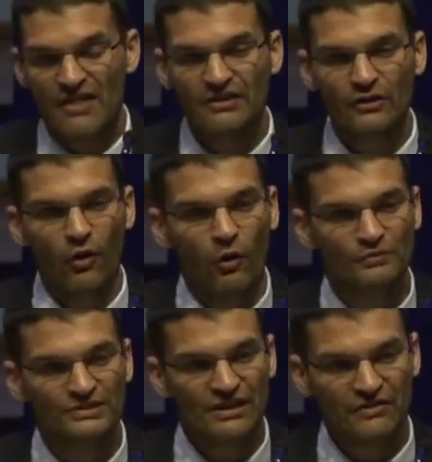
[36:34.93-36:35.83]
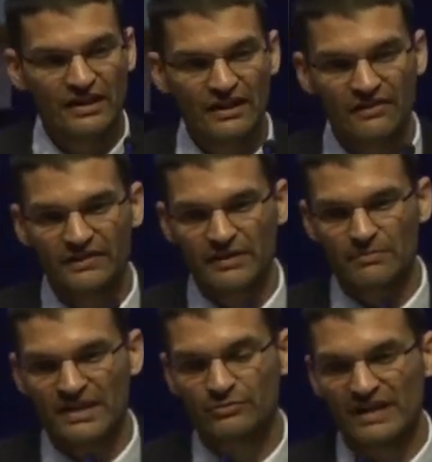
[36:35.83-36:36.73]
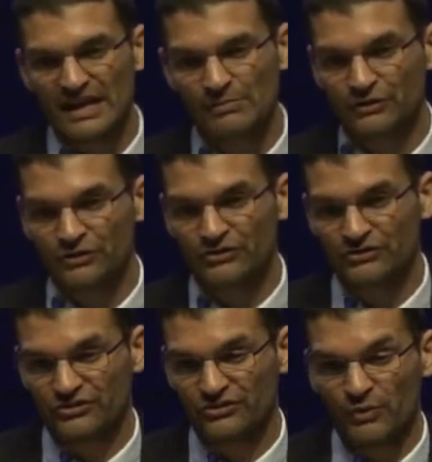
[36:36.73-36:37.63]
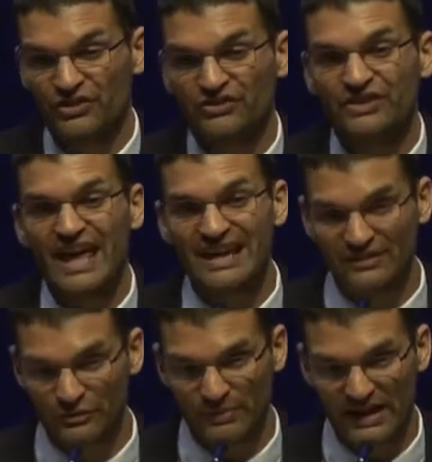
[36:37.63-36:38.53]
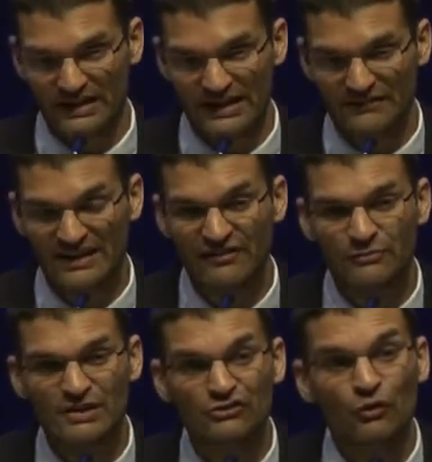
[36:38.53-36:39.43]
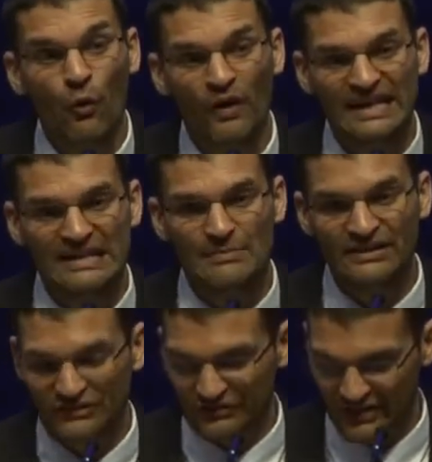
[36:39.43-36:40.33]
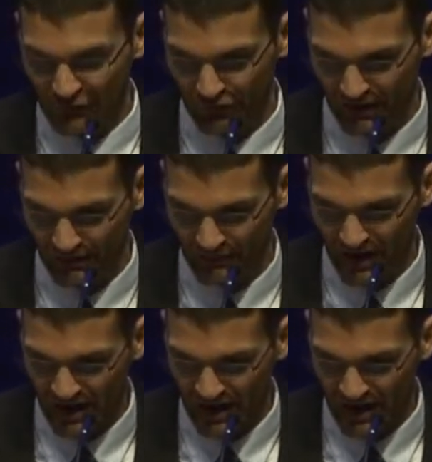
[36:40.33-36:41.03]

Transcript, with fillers: The only thing that makes me able to just withstand this pain and even gives me joy in the midst of suffering